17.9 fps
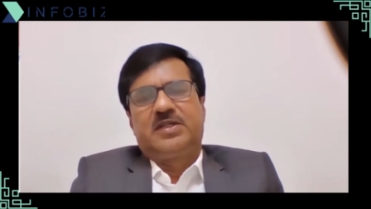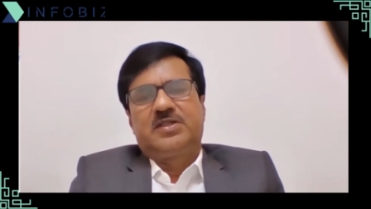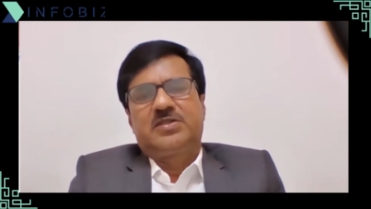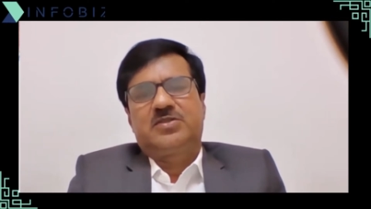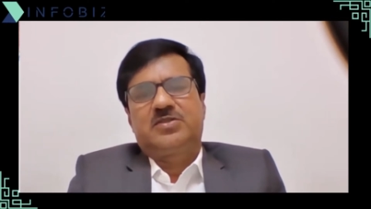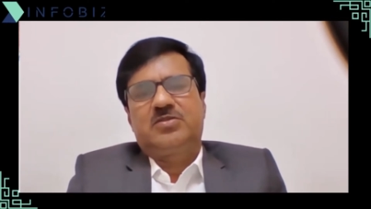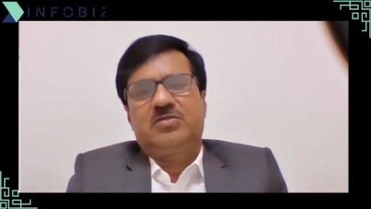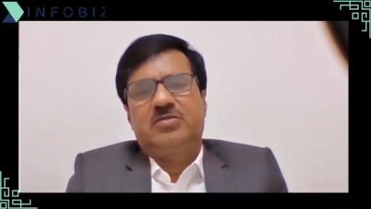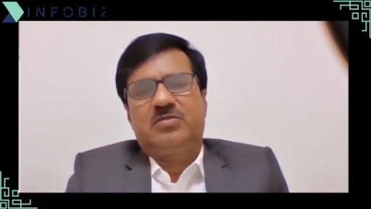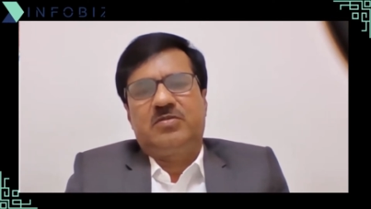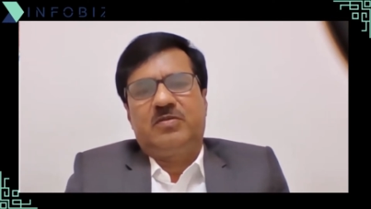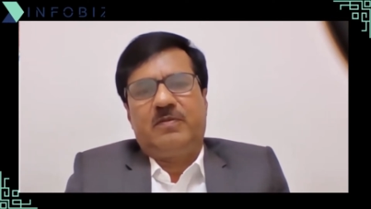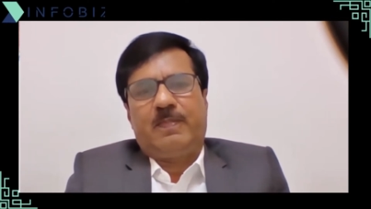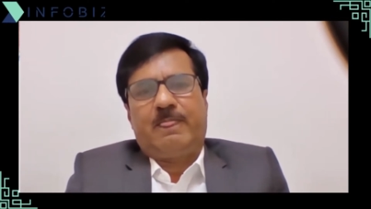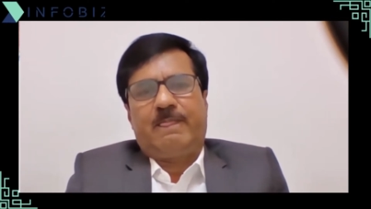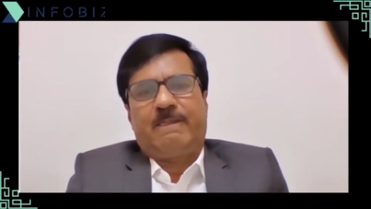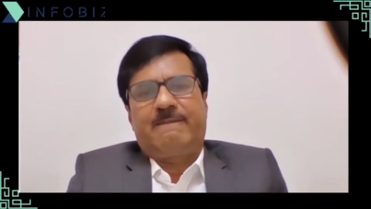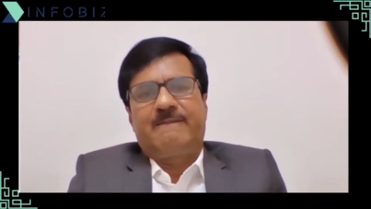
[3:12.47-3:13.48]
So
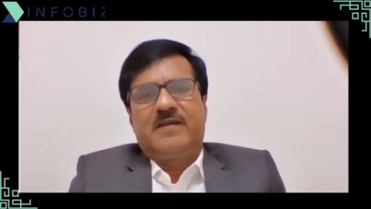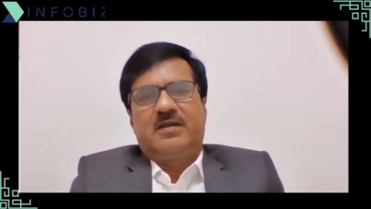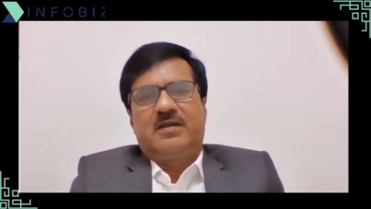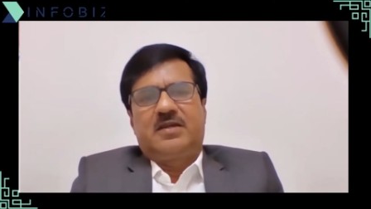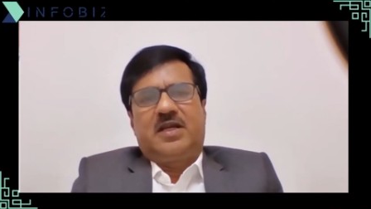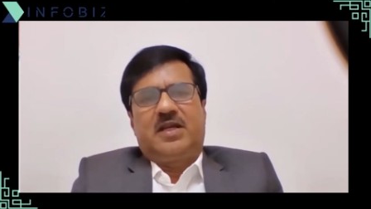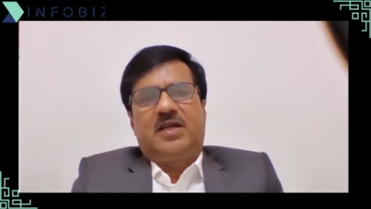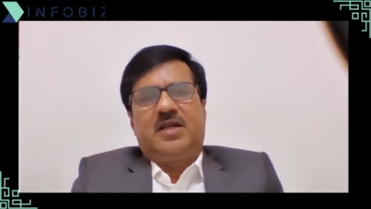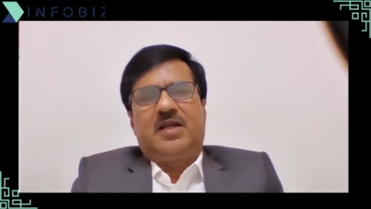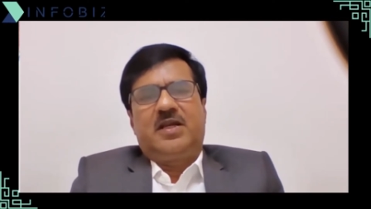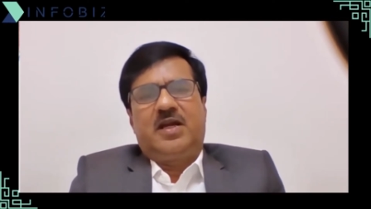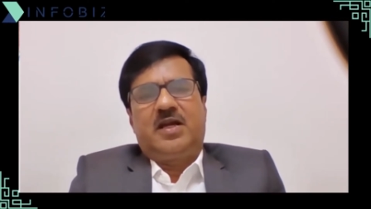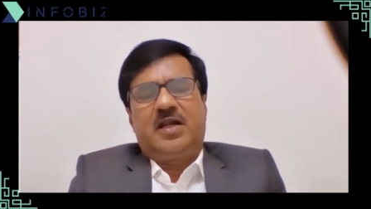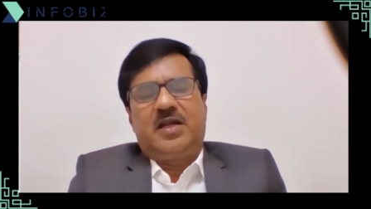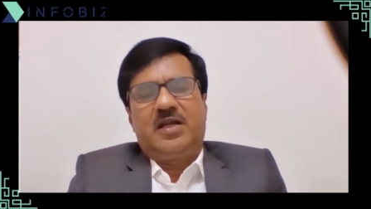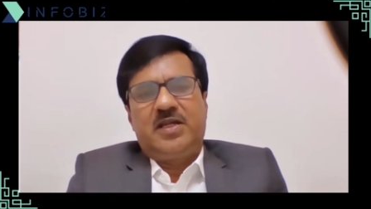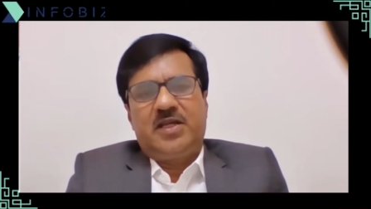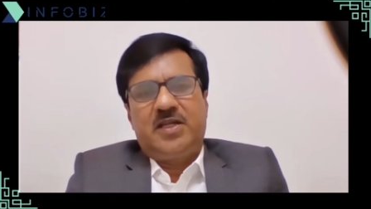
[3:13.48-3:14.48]

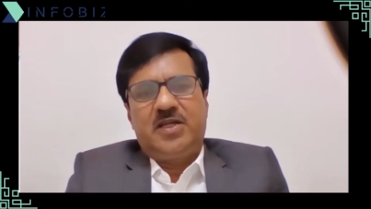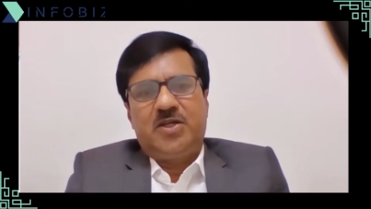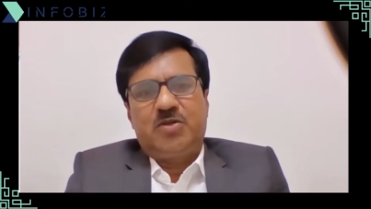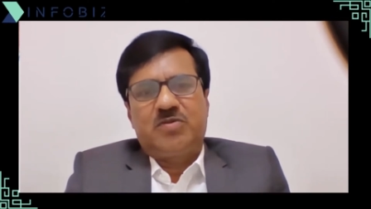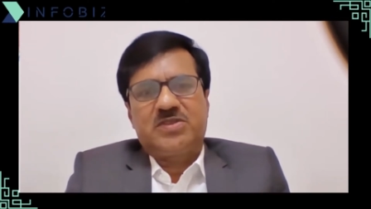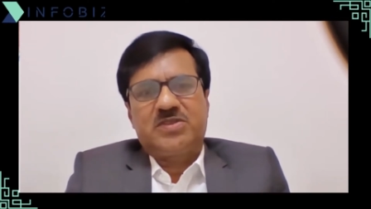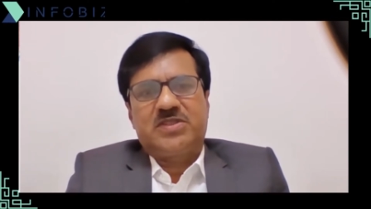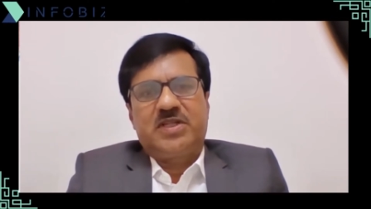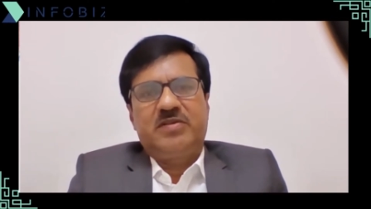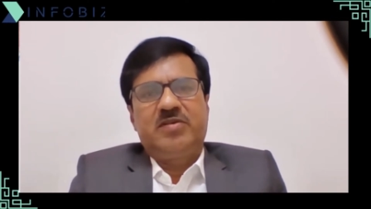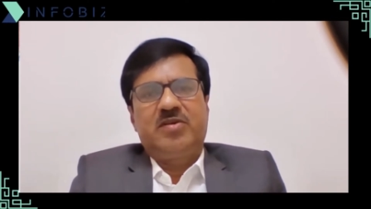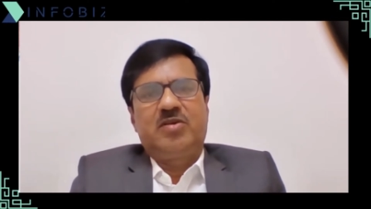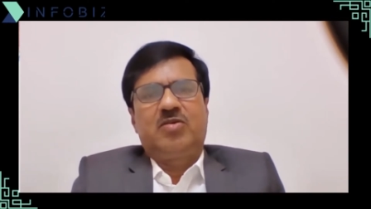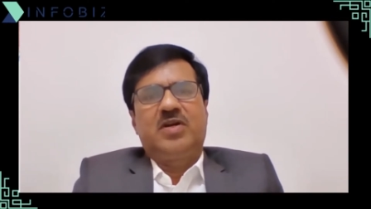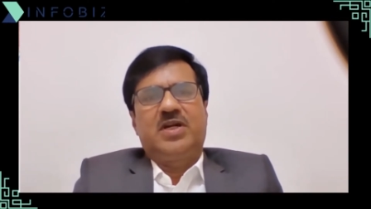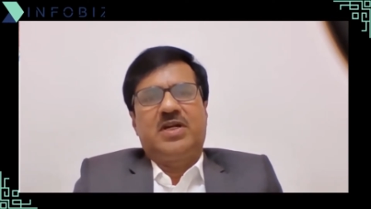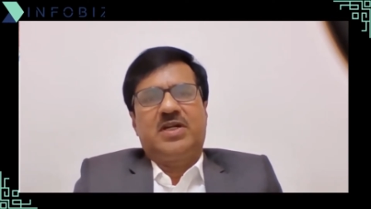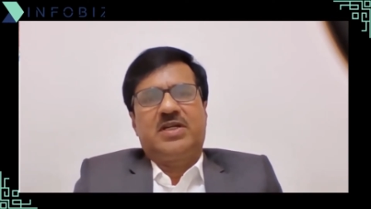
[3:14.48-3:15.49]
earlier it was taking
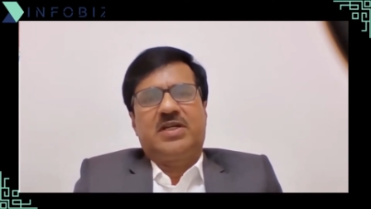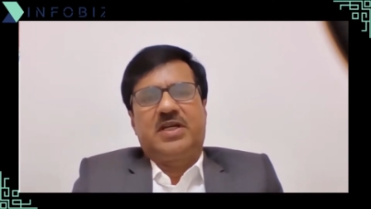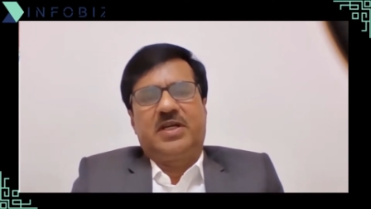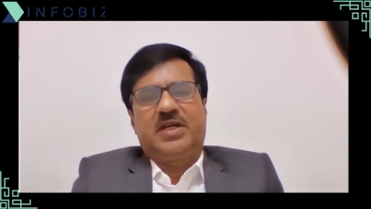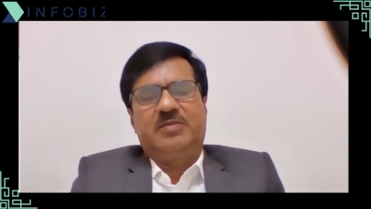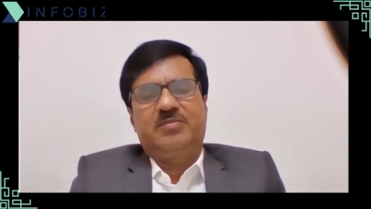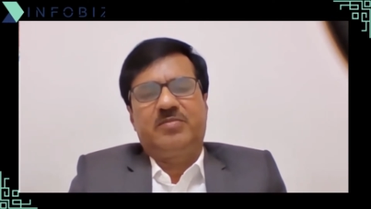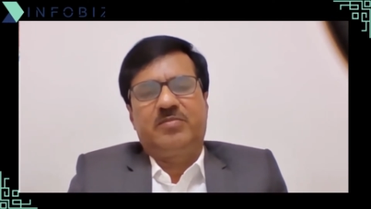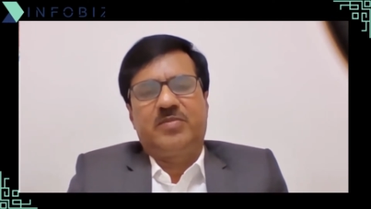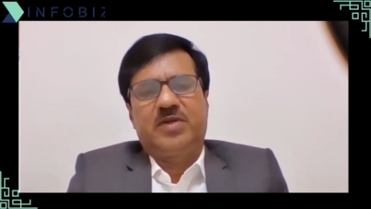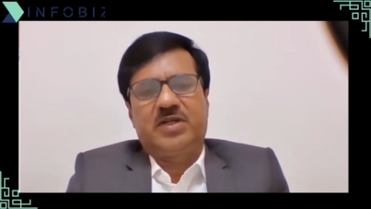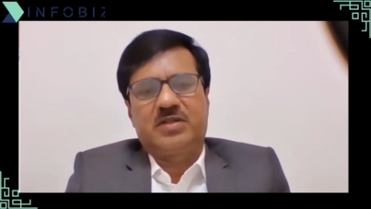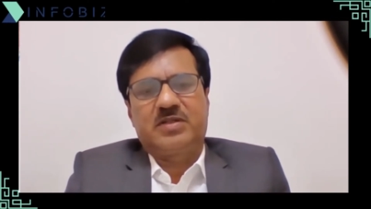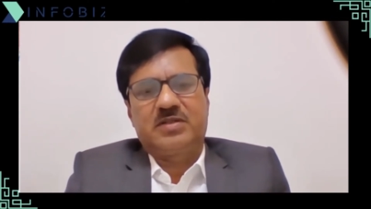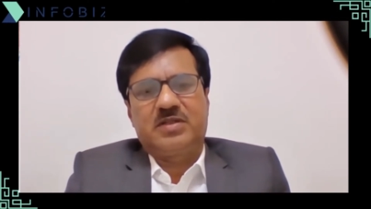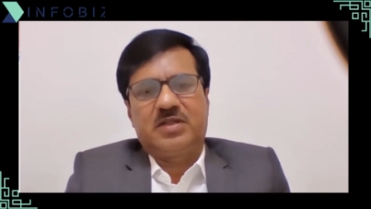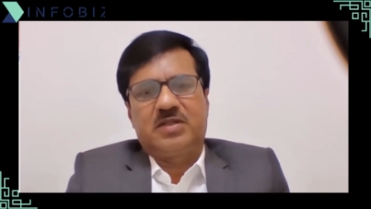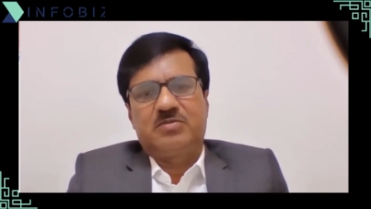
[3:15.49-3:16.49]
longer time, but